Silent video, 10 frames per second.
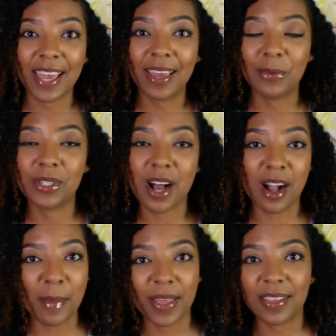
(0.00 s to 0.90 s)
and will
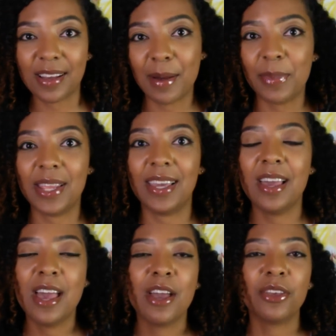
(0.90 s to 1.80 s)
talk about the company.
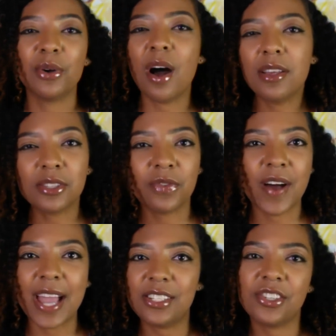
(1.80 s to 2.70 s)
You'll also
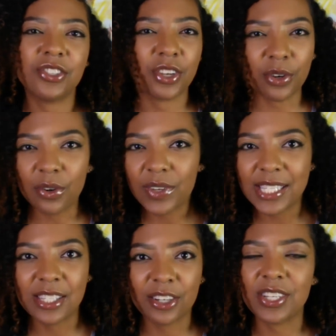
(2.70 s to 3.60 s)
find just general
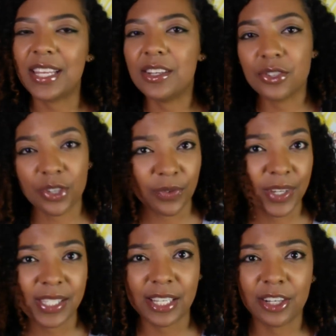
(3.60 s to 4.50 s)
research, industry
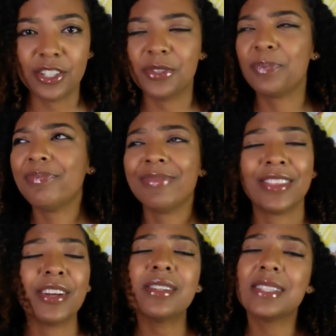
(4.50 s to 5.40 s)
research.
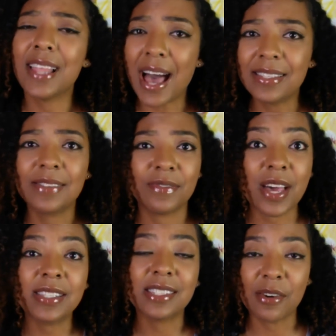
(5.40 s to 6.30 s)
There's lots of
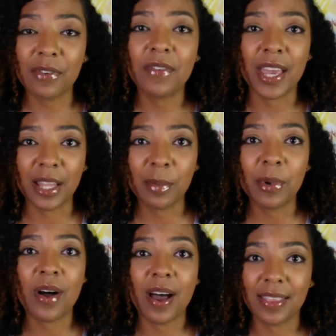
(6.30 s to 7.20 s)
stuff available
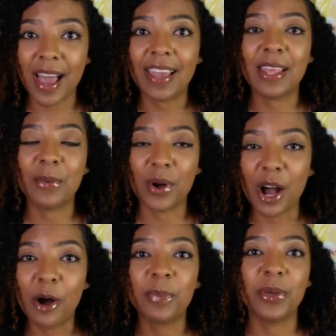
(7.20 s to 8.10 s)
online that will
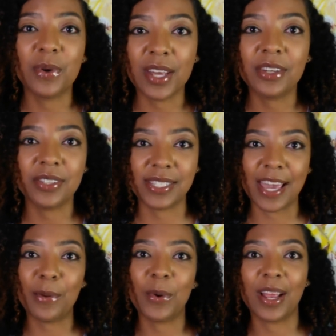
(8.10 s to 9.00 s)
help you
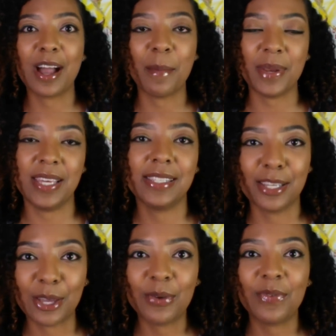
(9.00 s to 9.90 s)
understand what a company is
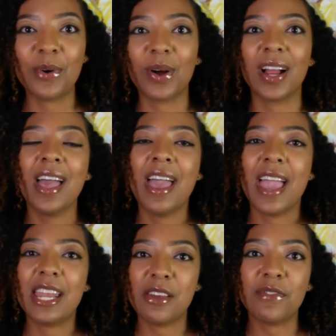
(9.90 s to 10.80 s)
looking for
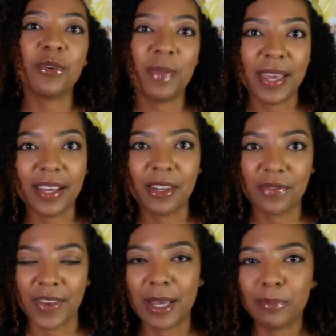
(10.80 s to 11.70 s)
and if you'd be a good fit.